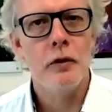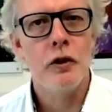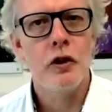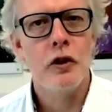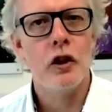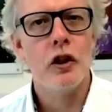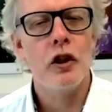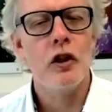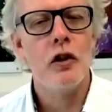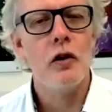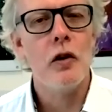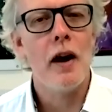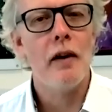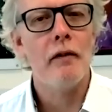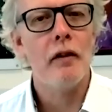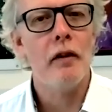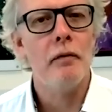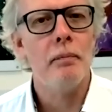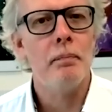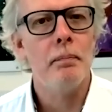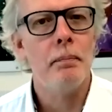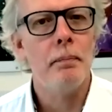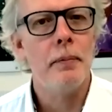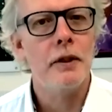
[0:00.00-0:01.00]
Do you have
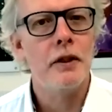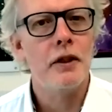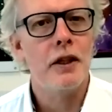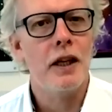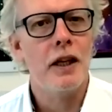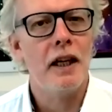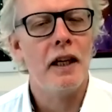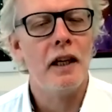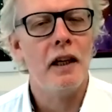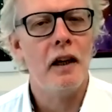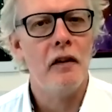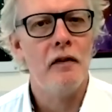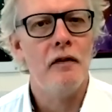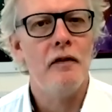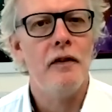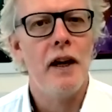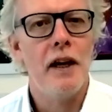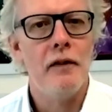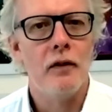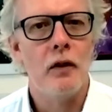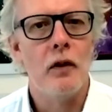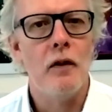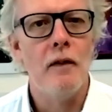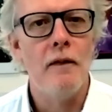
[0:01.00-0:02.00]
a particular
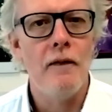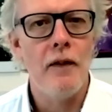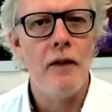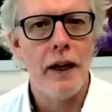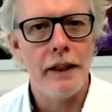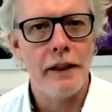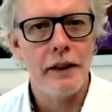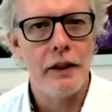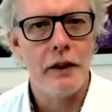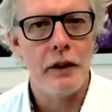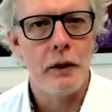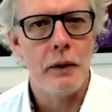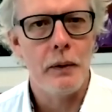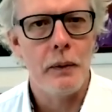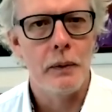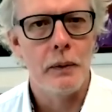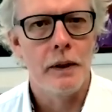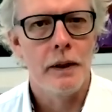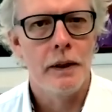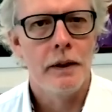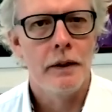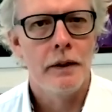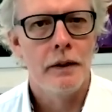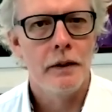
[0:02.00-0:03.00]
favorite venue
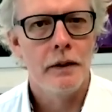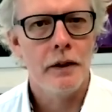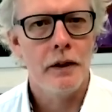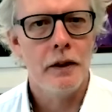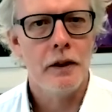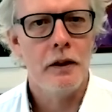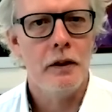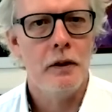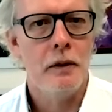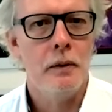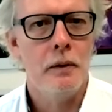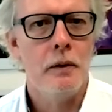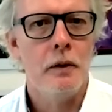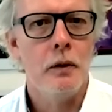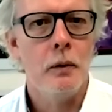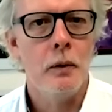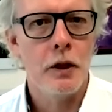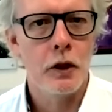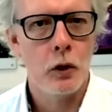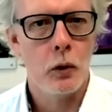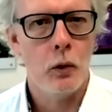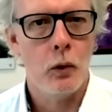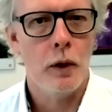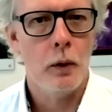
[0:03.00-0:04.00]
that you
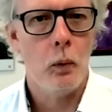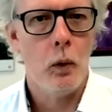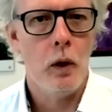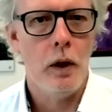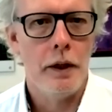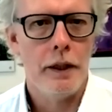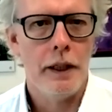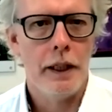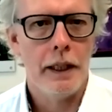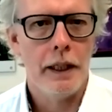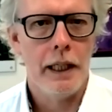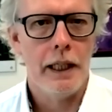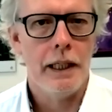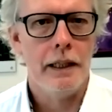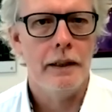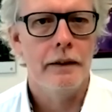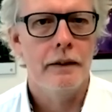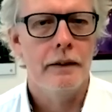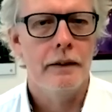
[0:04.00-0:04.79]
enjoy working in?